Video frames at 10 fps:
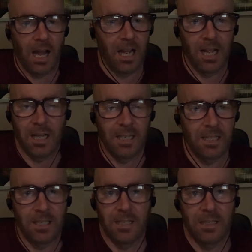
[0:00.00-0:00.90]

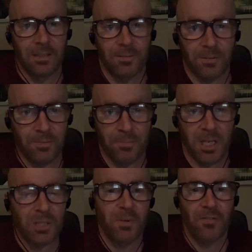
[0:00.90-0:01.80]
it
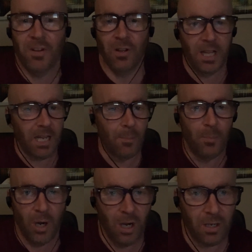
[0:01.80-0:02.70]
makes me feel like I'm
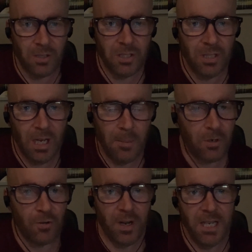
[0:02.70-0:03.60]
bonkers. I'm
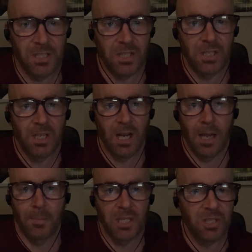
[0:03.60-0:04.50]
crazy.
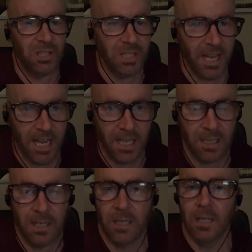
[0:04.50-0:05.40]
I'm insane.